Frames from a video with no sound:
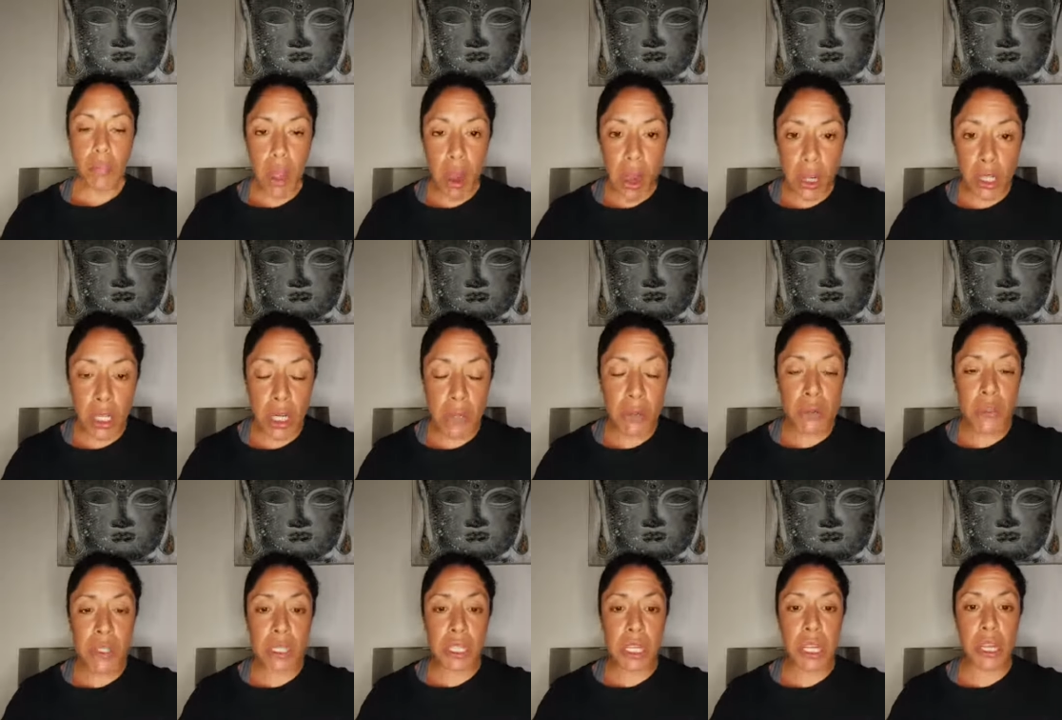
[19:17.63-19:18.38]
And I
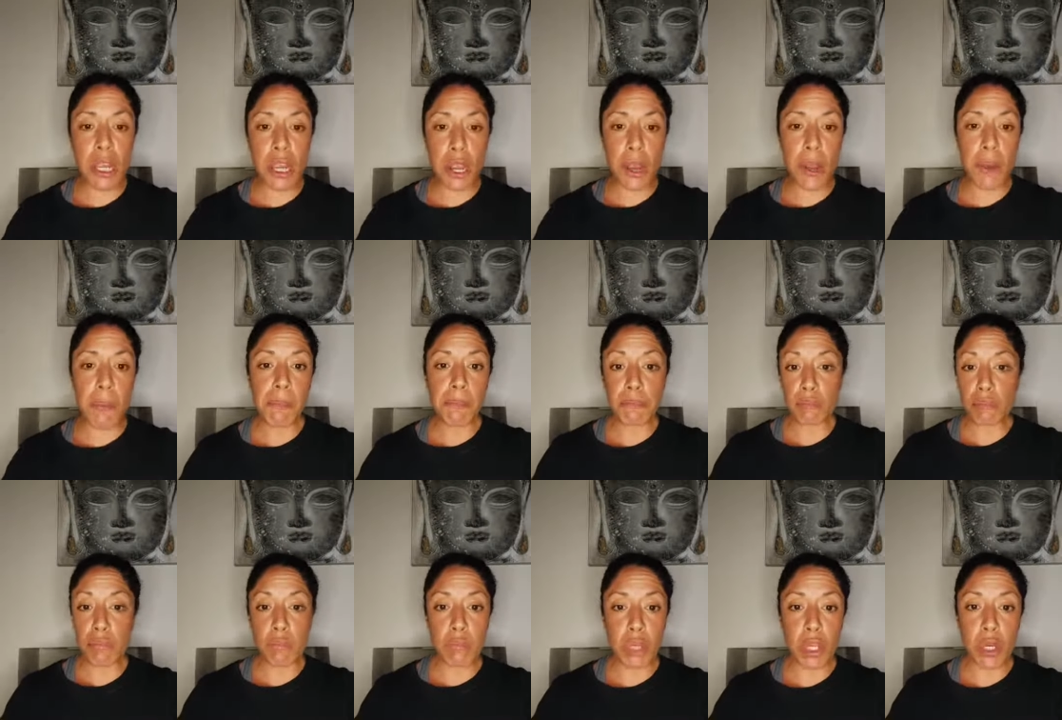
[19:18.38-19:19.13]
will see you,
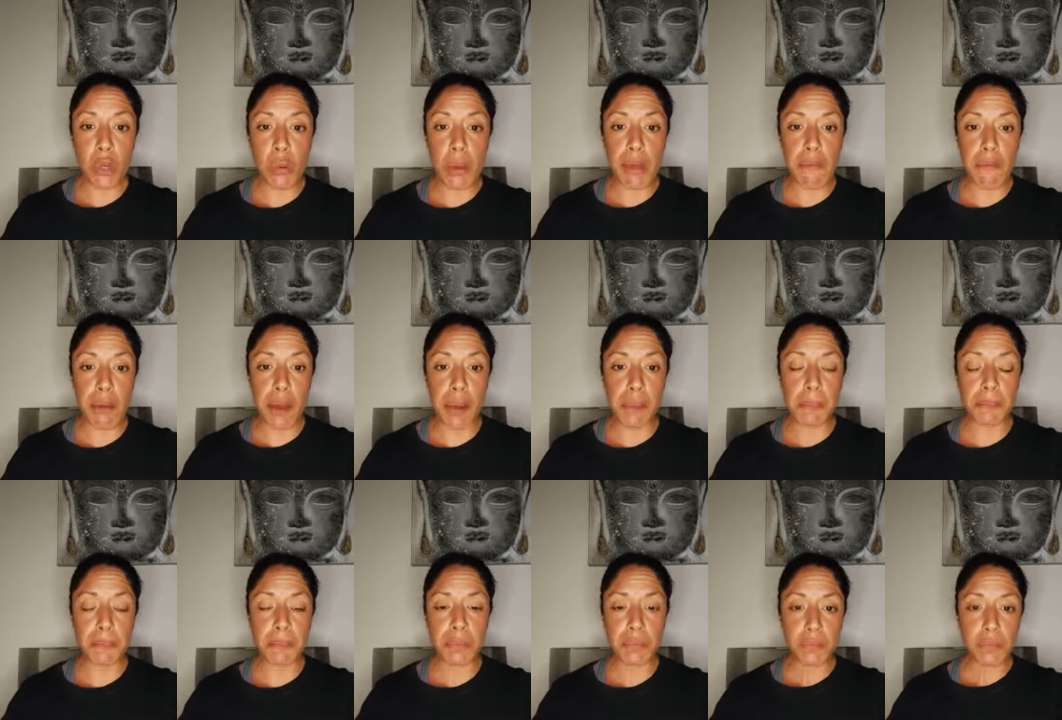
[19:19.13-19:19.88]

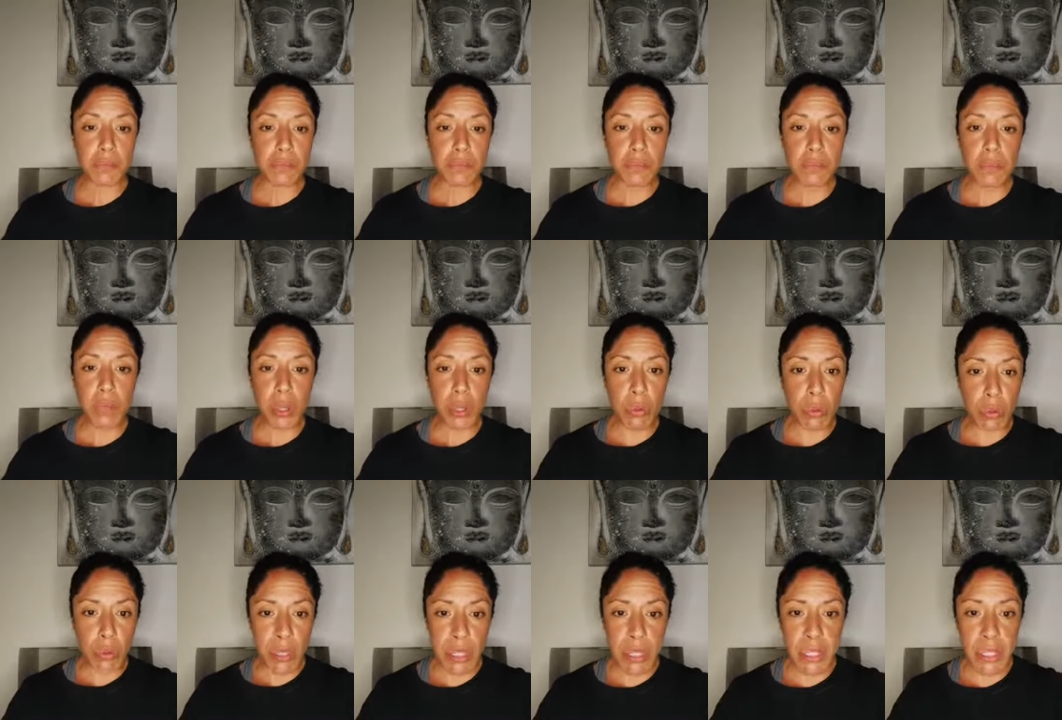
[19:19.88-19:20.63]
whoever
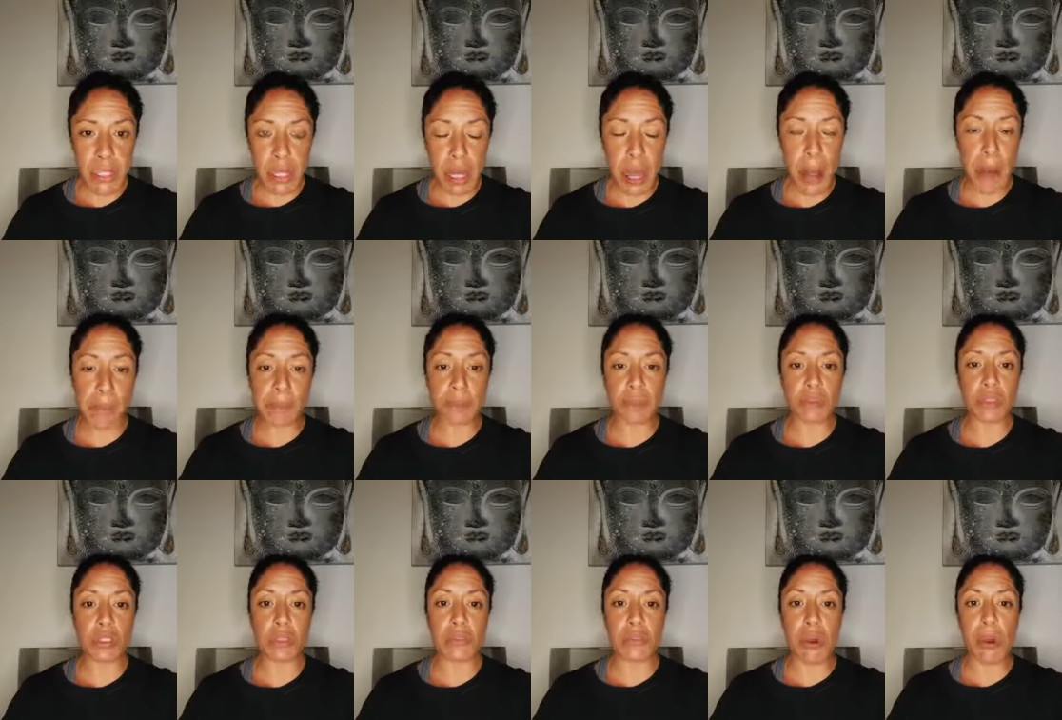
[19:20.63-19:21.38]
wants to
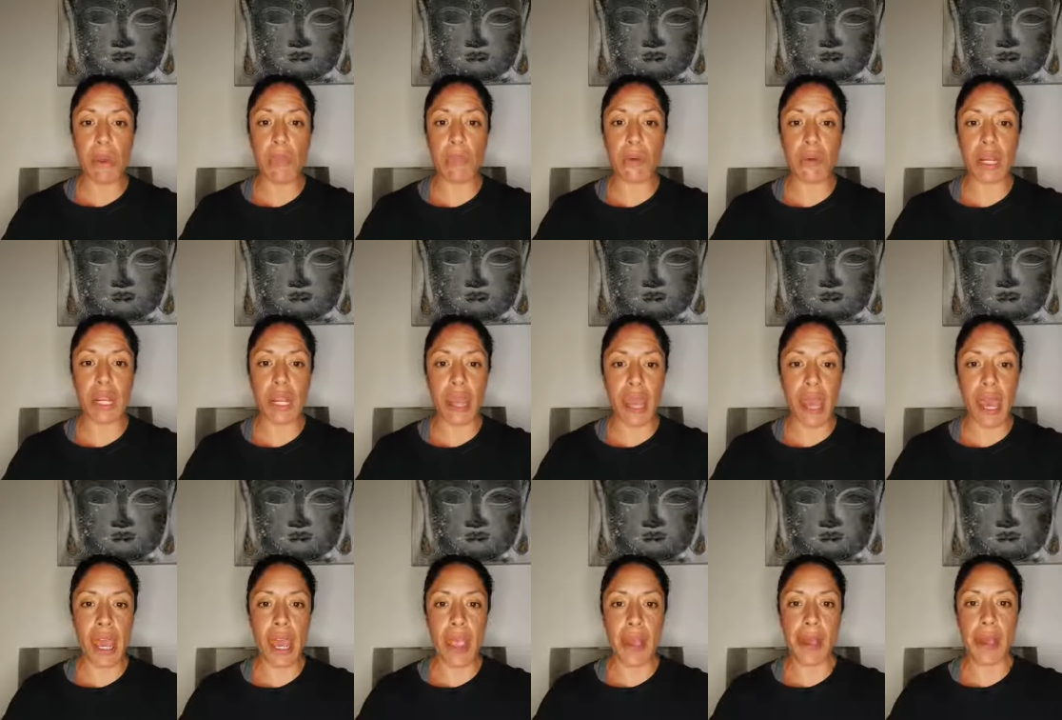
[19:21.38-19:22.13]
come, tomorrow morning
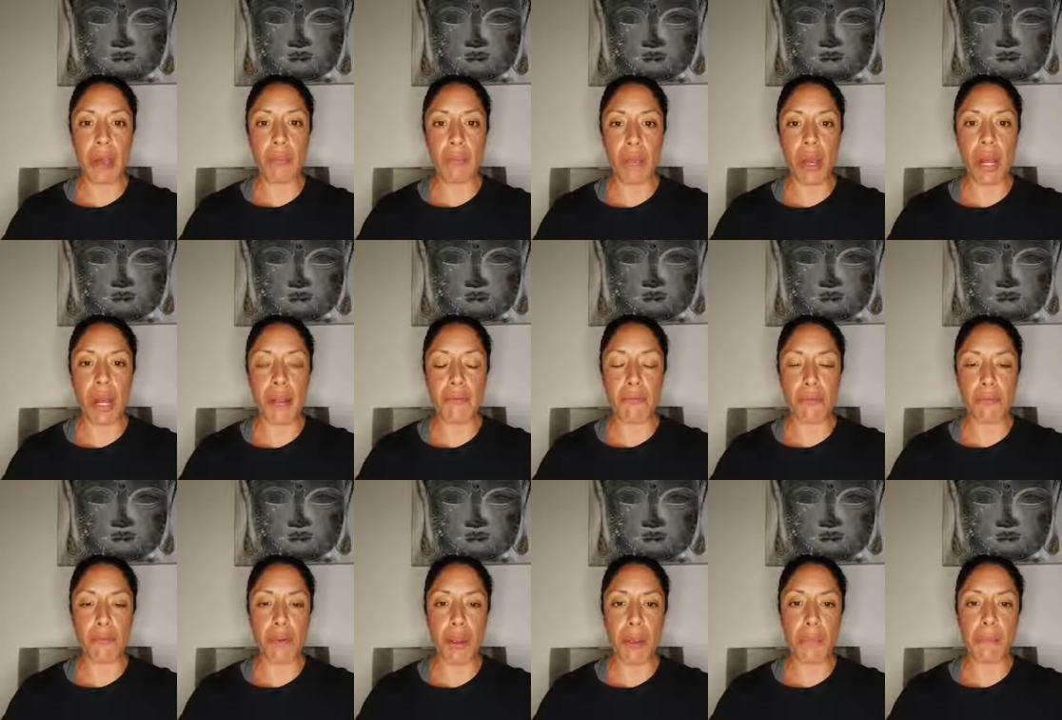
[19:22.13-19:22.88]
at 8 in my
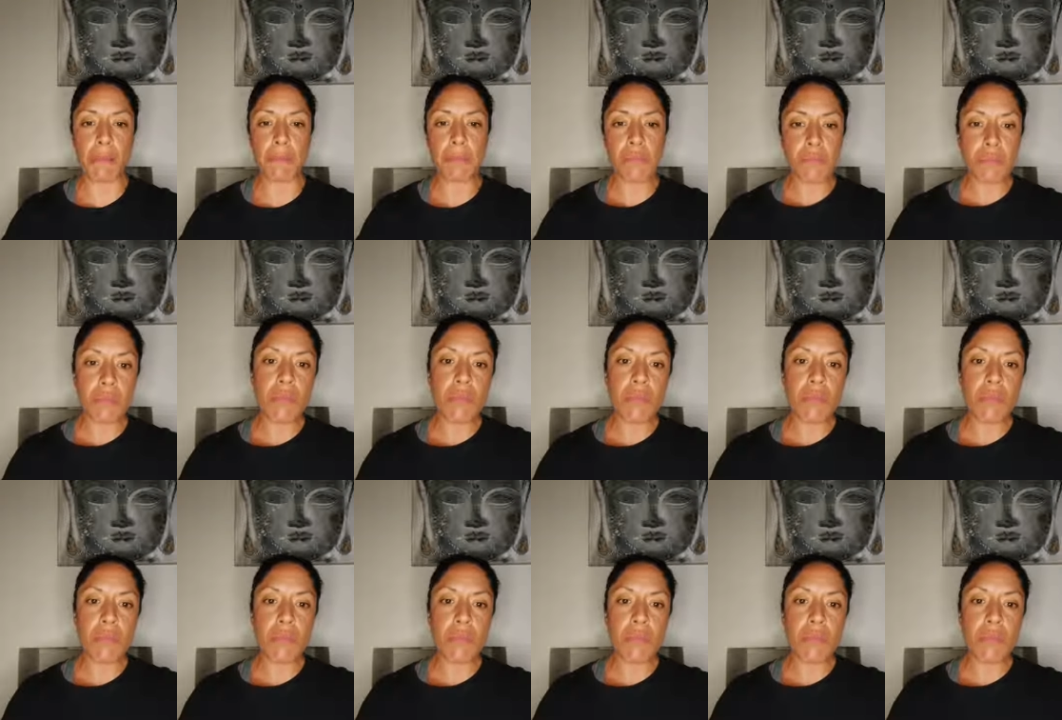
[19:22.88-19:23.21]
living room.